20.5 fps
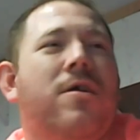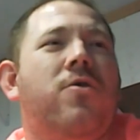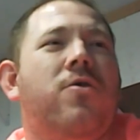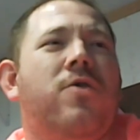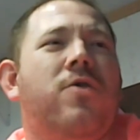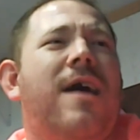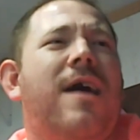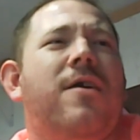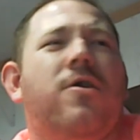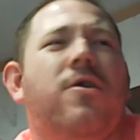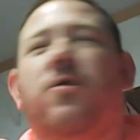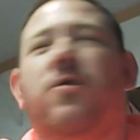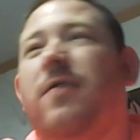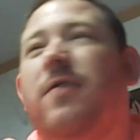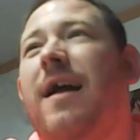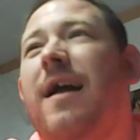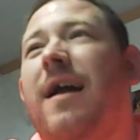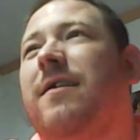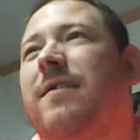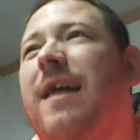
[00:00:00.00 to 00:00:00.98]
Or
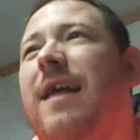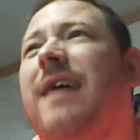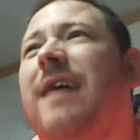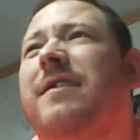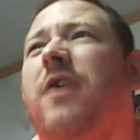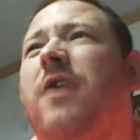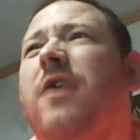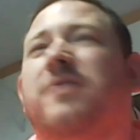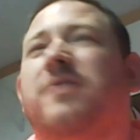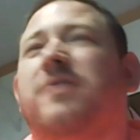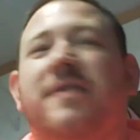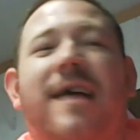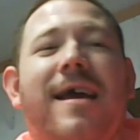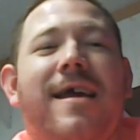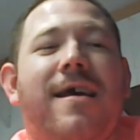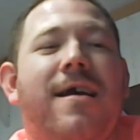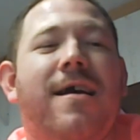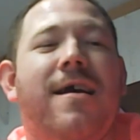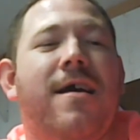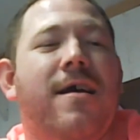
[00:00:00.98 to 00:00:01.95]
like y'all
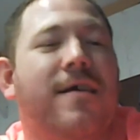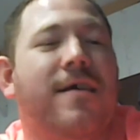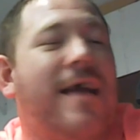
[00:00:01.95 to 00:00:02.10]
say,